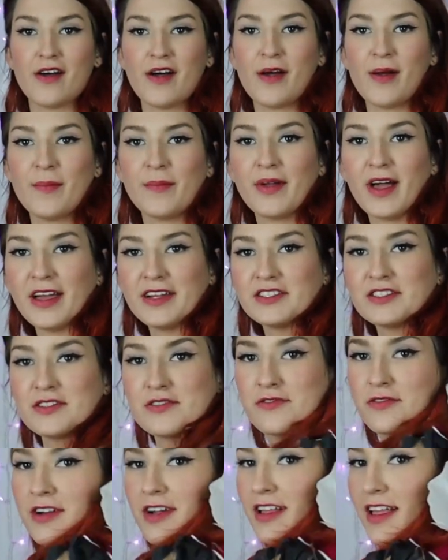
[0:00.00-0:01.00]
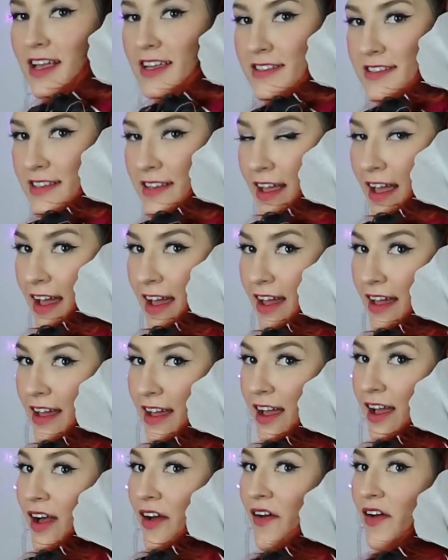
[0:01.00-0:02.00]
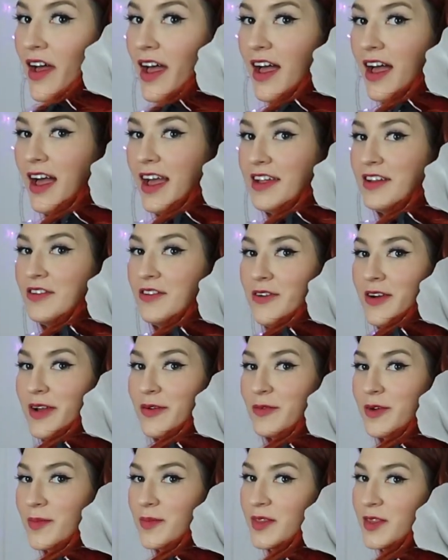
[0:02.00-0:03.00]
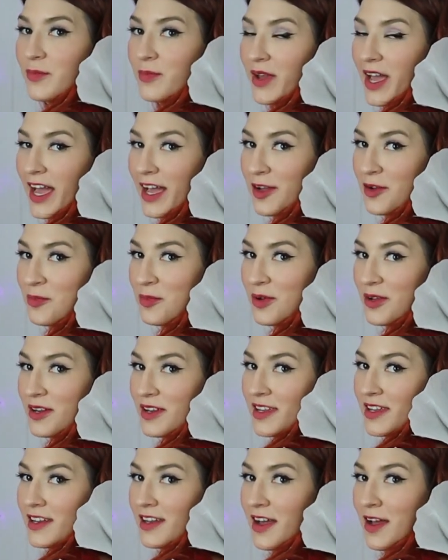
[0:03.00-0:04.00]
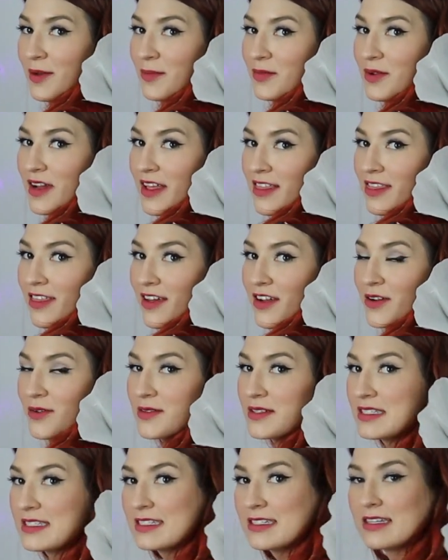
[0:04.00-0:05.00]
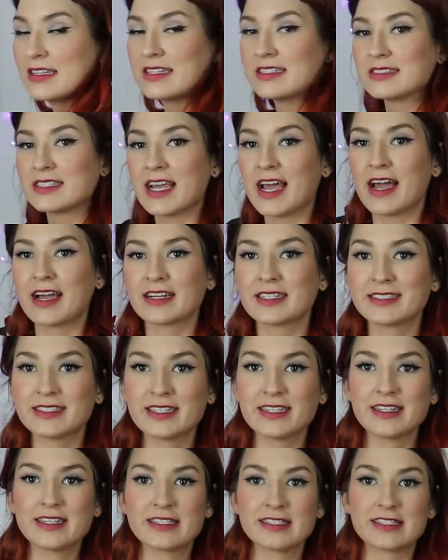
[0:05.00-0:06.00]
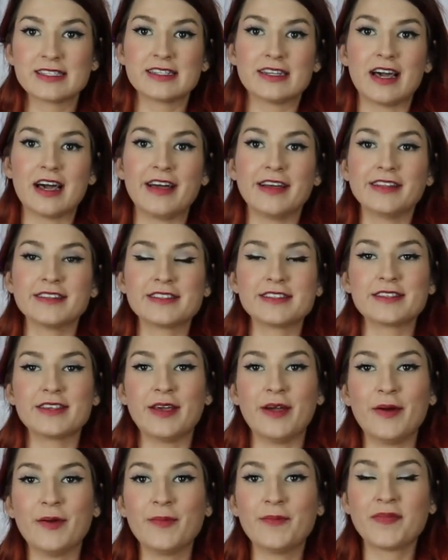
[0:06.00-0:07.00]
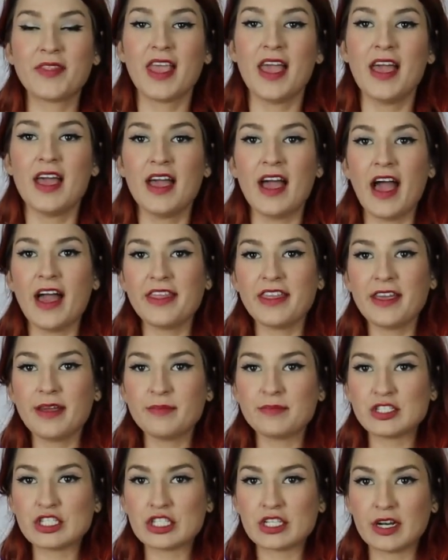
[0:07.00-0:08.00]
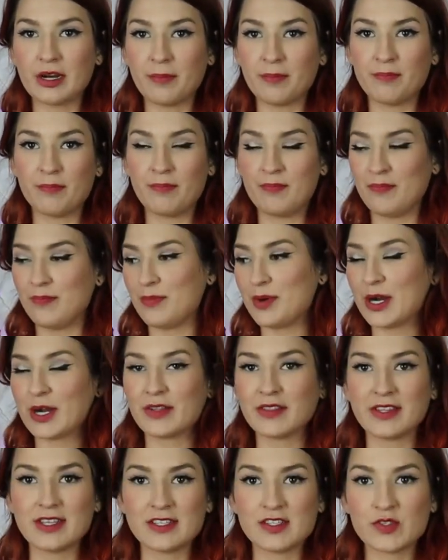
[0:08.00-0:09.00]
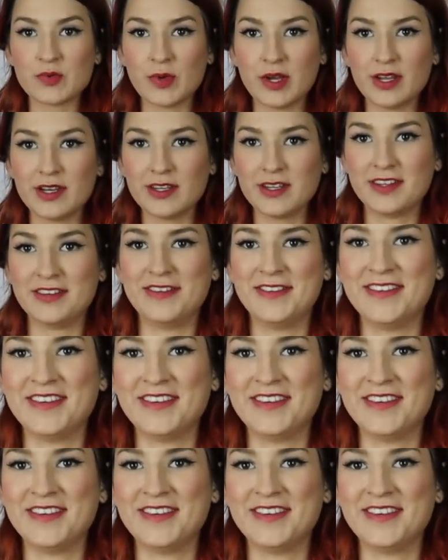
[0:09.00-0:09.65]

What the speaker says: I just realized that I knew I ripped the back putting it on, but I thought it was still intact, and it's not, so I think I'm just gonna burn this one.